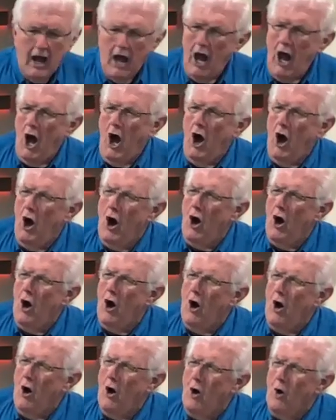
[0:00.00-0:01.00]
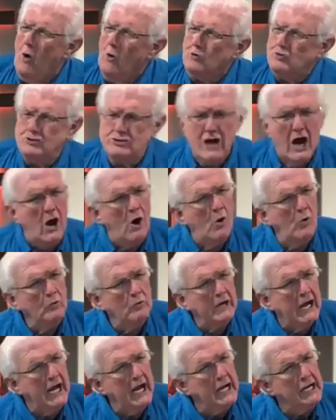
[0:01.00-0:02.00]
"Oh,
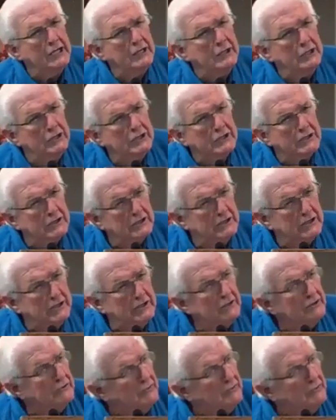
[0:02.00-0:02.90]
don't he look good?"